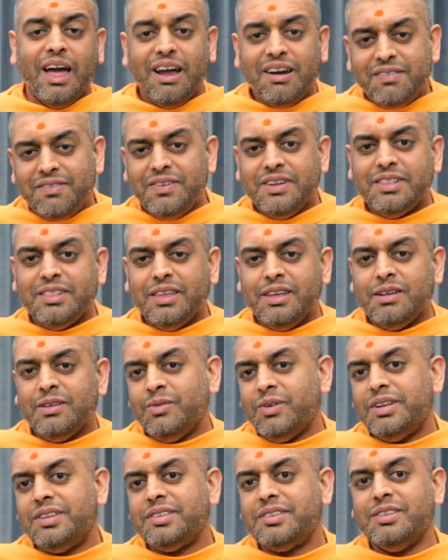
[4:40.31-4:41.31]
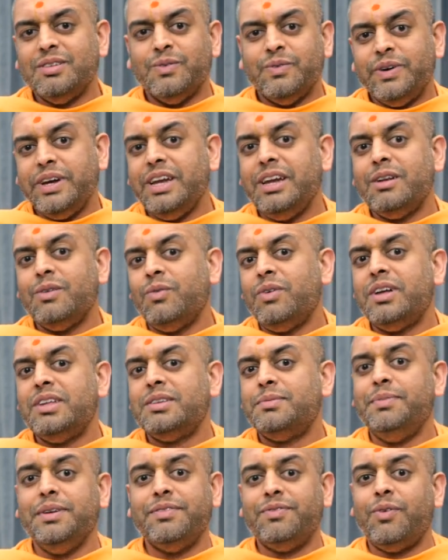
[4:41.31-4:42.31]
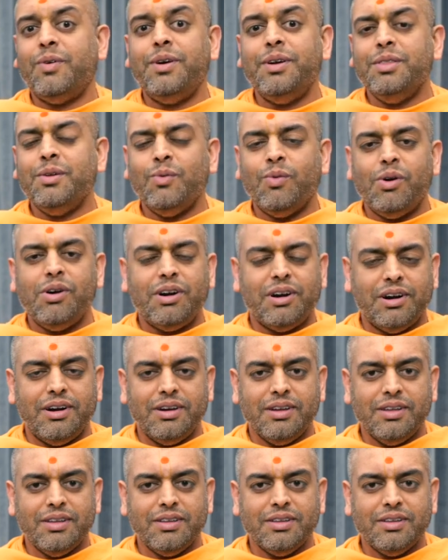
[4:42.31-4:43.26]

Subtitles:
everything was the way it was before the war.